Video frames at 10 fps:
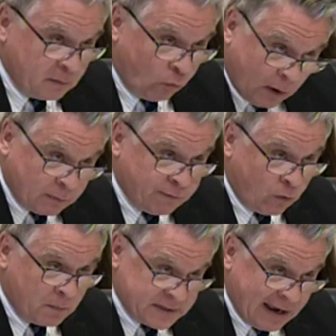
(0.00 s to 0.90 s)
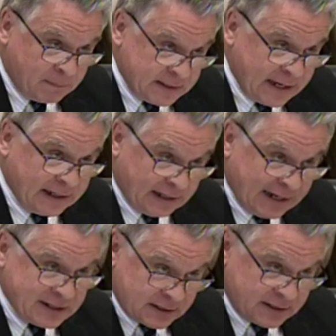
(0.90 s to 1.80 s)
What reforms have been taken?
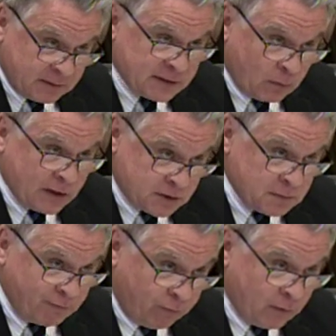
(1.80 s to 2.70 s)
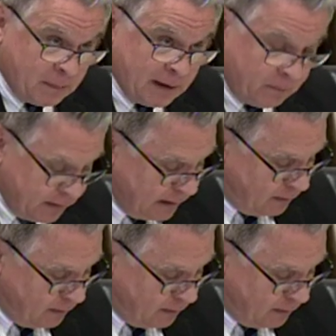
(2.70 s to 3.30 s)
I asked a series of questions before about